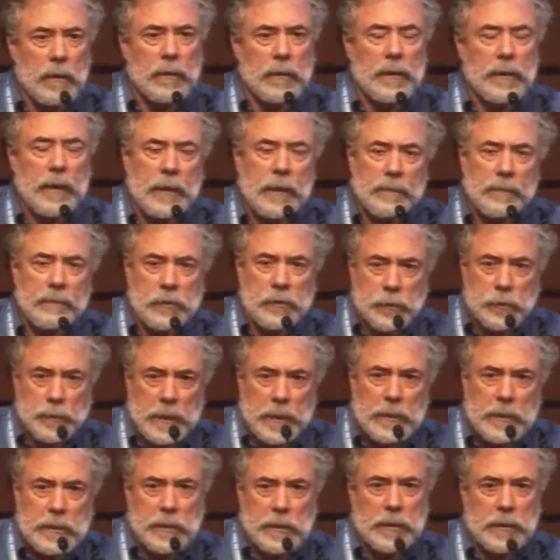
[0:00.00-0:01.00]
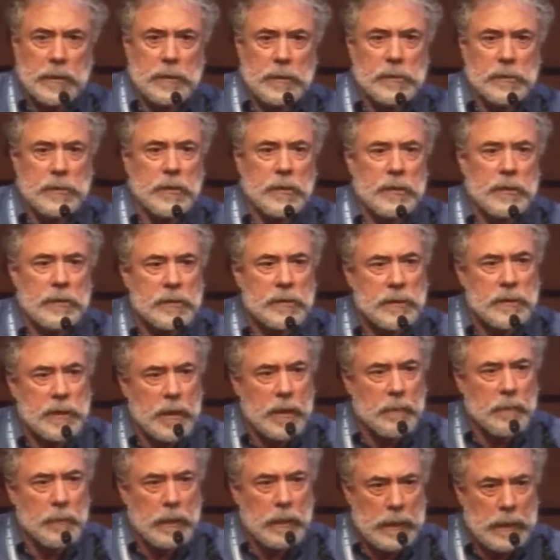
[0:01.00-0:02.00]
native species, the
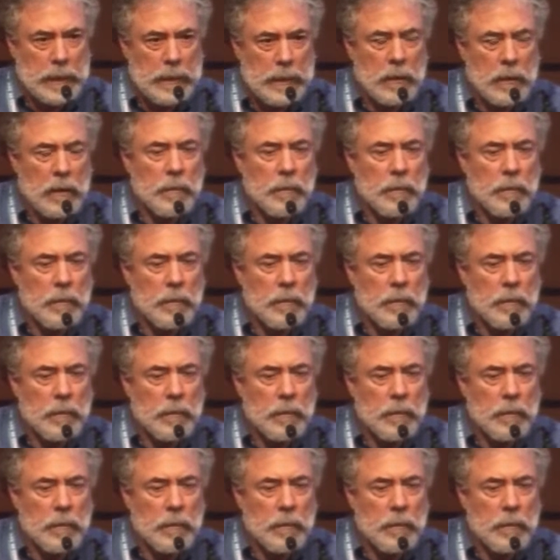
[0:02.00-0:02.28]
salmon